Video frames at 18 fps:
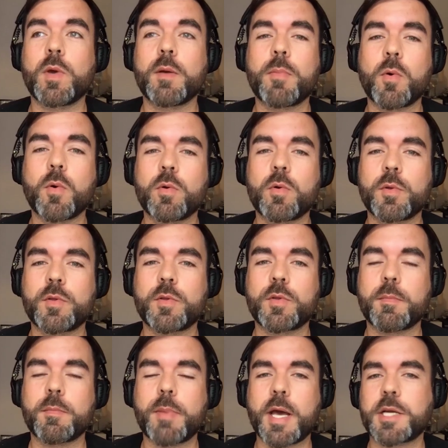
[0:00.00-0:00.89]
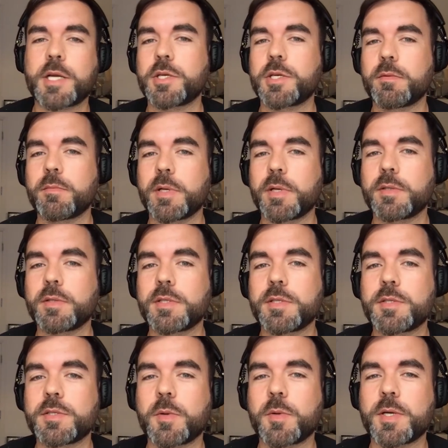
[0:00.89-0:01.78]
are born with compassion built
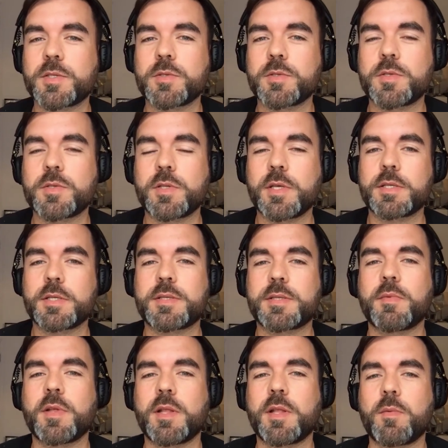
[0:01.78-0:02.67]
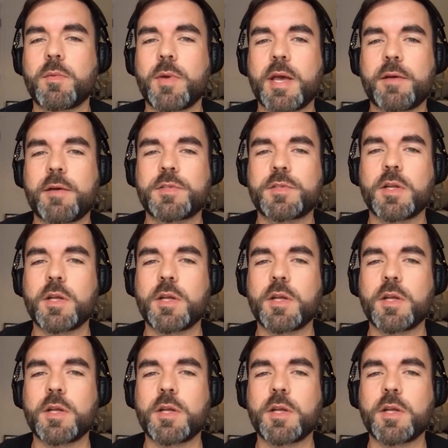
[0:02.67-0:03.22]
into us, or do you think it's something that we have to